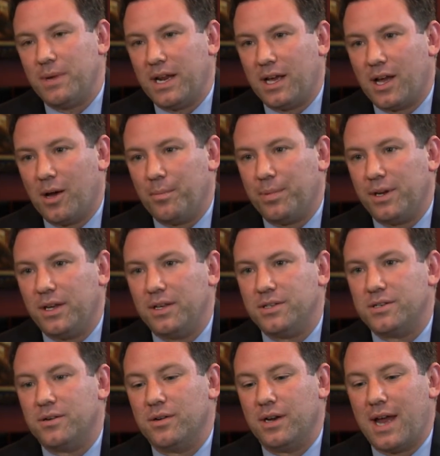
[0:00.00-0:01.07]
many
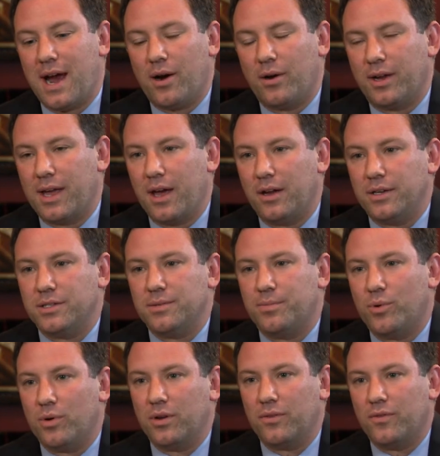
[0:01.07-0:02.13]
companies are in Howard County
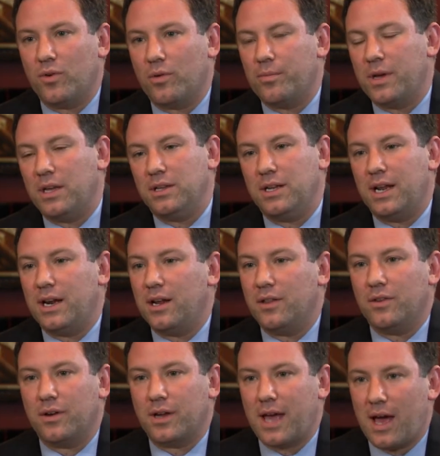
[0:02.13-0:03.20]
supporting Fort Meade than any
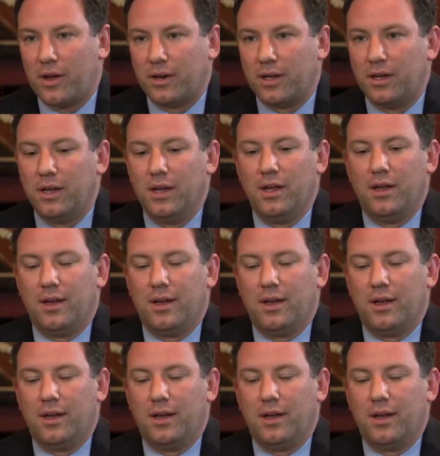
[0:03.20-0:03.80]
other county.